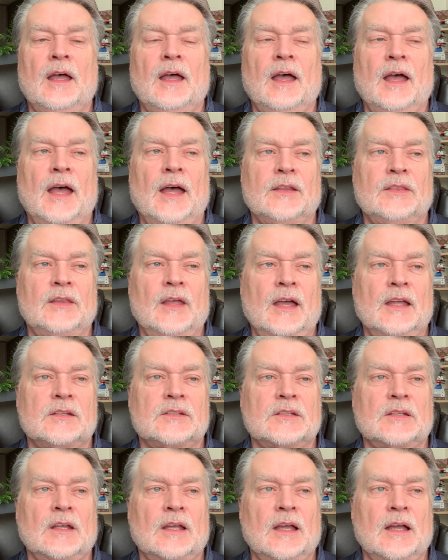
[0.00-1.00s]
At that
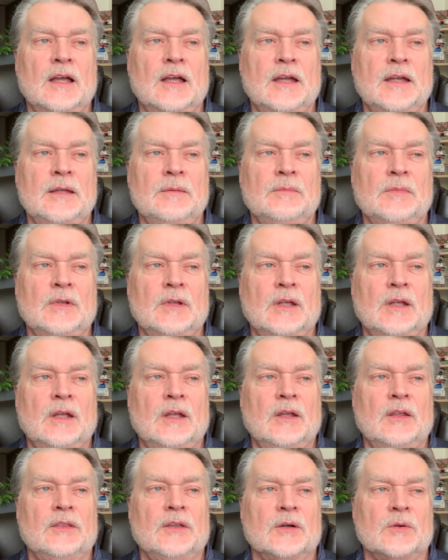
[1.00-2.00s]
time,
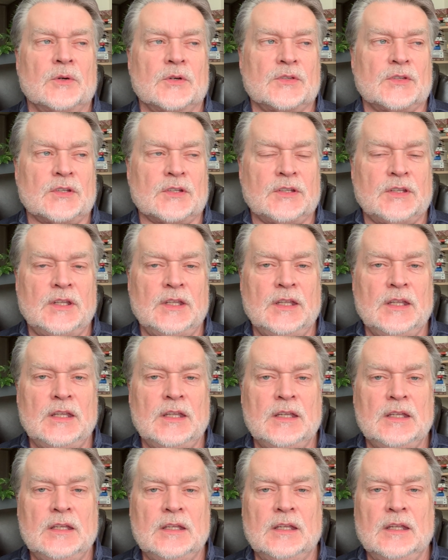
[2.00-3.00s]
there was a
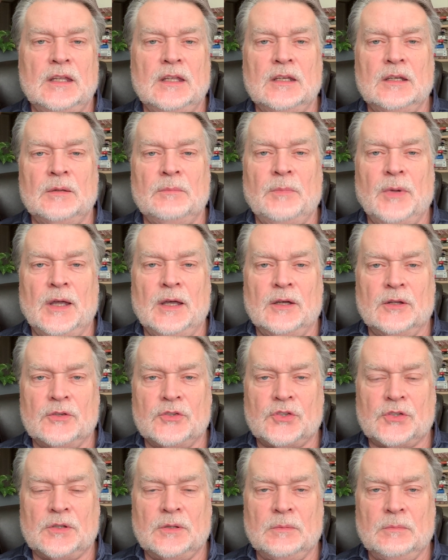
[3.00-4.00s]
king in
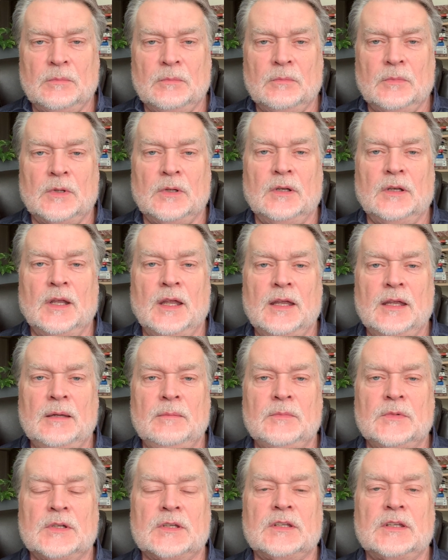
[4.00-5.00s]
Belgium
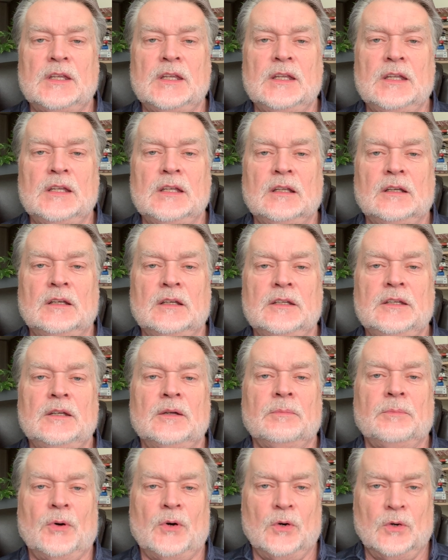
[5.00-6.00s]
named King
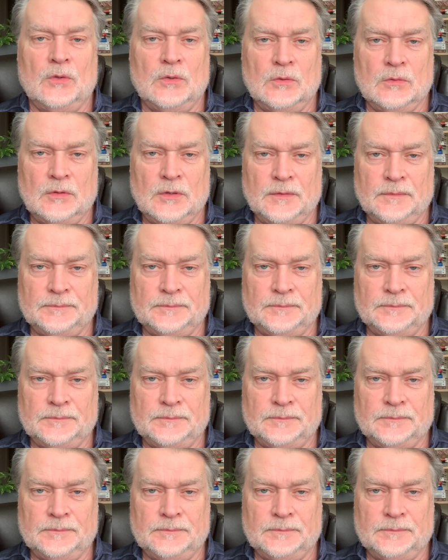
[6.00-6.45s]
Leopold.